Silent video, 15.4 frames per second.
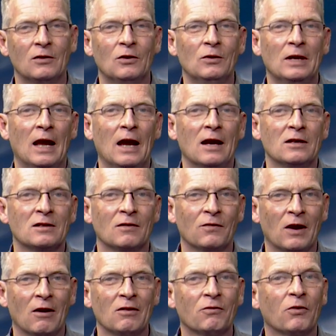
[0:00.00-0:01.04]
two days of
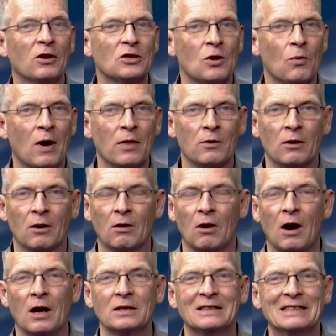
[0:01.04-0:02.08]
very frigid weather
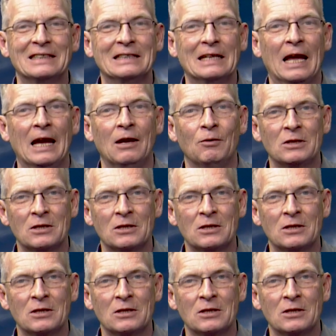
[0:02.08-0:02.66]
across the state.